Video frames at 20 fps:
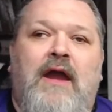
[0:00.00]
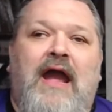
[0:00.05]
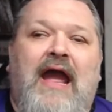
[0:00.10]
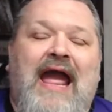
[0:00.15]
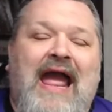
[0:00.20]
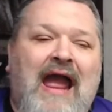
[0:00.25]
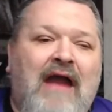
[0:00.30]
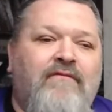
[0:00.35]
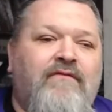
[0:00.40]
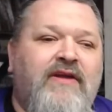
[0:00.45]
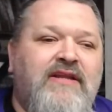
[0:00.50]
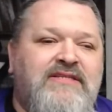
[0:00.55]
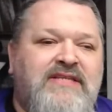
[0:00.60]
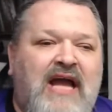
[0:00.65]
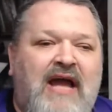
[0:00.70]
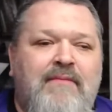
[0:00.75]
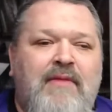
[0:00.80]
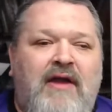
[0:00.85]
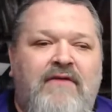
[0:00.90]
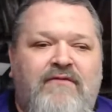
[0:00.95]
Every
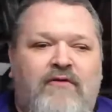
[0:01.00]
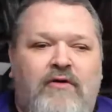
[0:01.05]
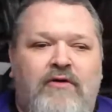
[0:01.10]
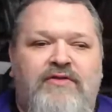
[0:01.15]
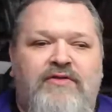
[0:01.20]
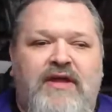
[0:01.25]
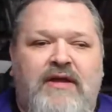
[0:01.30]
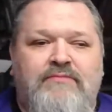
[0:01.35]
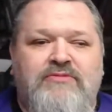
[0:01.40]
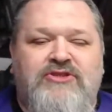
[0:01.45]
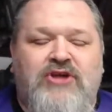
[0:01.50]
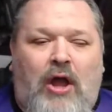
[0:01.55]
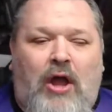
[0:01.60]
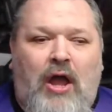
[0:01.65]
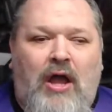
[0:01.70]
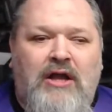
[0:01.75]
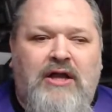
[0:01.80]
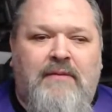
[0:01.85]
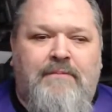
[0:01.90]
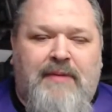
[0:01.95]
time I've heard them
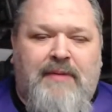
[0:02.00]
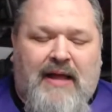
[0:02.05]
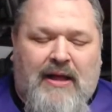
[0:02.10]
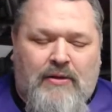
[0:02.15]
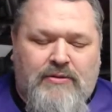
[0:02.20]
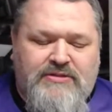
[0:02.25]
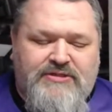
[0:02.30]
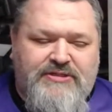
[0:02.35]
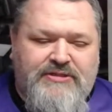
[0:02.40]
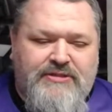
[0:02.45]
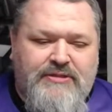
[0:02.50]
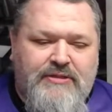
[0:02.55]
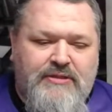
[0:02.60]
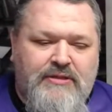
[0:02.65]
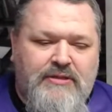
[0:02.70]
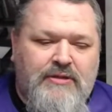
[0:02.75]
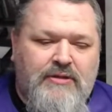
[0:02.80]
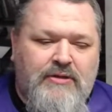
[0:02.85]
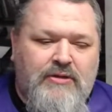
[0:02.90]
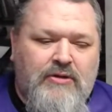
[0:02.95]
talk about,
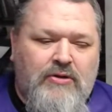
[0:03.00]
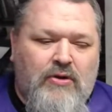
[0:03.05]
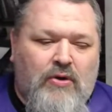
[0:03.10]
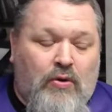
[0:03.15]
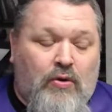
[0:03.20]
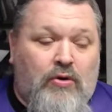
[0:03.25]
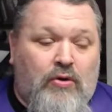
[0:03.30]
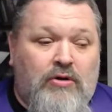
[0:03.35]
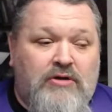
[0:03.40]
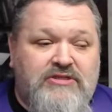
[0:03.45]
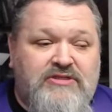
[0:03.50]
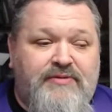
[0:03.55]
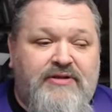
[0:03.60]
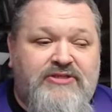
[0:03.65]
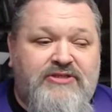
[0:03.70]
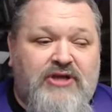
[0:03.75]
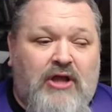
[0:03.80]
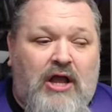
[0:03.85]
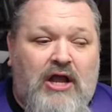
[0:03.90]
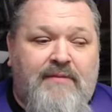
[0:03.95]
or heard somebody
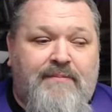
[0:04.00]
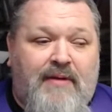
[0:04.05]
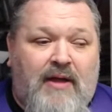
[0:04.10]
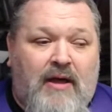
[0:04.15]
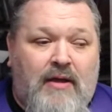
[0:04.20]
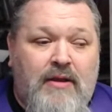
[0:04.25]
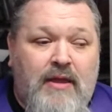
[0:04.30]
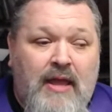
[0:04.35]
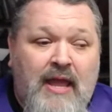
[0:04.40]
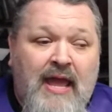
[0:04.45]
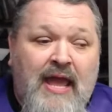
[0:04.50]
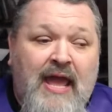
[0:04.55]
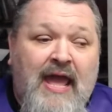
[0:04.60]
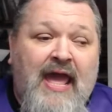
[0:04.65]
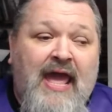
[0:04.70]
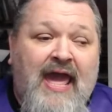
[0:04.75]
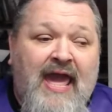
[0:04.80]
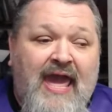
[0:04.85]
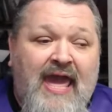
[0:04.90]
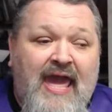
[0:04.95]
talk about,
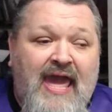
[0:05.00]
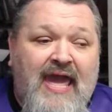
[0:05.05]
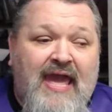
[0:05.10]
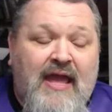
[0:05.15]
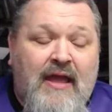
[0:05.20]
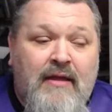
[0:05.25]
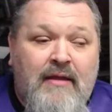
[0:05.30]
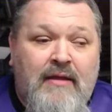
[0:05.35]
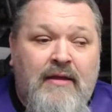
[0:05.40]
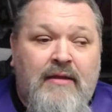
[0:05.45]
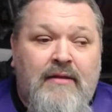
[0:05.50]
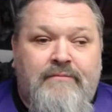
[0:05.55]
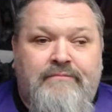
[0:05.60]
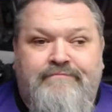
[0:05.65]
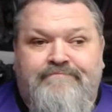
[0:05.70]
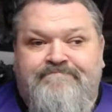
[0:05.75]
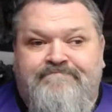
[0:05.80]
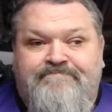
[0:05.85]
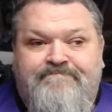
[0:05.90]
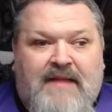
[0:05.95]
hey,
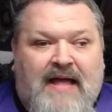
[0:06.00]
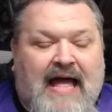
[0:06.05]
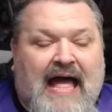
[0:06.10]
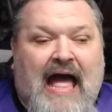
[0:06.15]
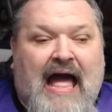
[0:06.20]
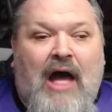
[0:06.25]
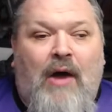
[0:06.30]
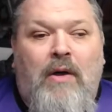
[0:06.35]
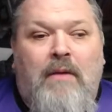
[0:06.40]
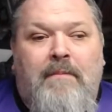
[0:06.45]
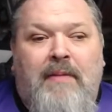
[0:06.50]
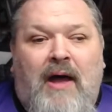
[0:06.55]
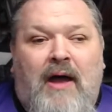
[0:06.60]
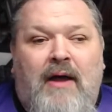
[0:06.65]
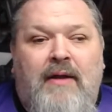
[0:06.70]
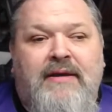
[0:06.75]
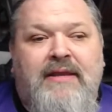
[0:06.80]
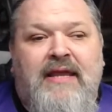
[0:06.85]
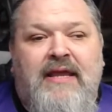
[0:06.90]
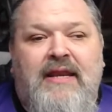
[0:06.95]
how
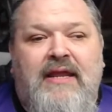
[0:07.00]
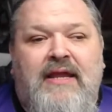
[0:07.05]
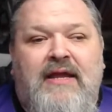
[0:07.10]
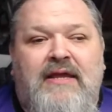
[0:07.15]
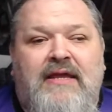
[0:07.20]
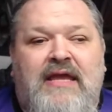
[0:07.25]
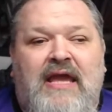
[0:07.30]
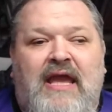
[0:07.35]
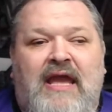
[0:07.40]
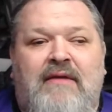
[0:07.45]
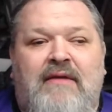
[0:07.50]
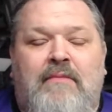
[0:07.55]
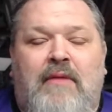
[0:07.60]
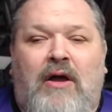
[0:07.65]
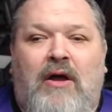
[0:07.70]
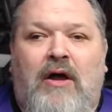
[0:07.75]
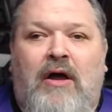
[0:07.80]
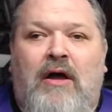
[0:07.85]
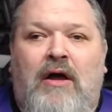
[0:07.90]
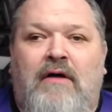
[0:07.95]
about getting a game
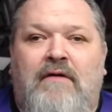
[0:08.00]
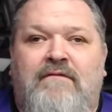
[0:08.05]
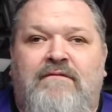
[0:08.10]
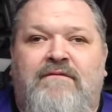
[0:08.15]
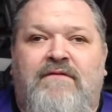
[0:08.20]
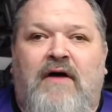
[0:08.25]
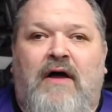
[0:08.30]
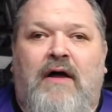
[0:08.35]
of